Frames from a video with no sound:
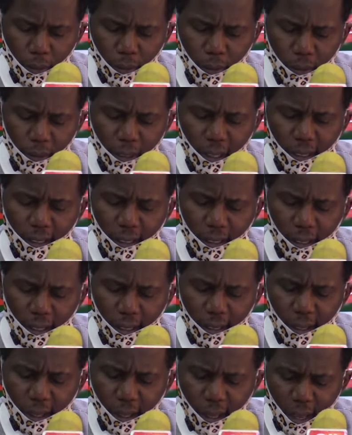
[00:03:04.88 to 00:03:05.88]
that
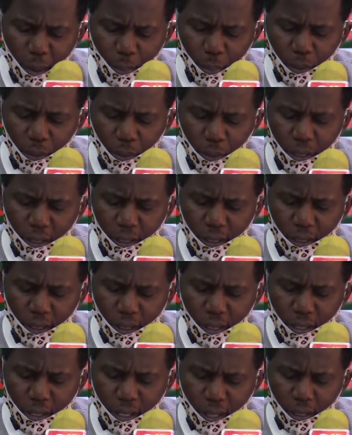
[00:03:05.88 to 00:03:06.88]
can help create
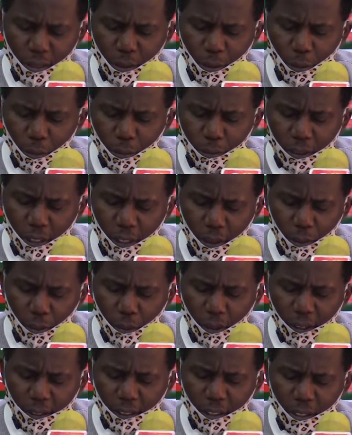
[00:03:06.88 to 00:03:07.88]
a sense of
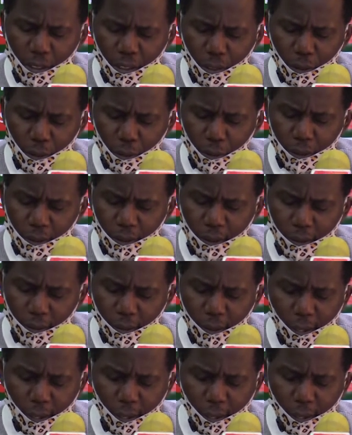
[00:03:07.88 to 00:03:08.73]
terror and insecurity.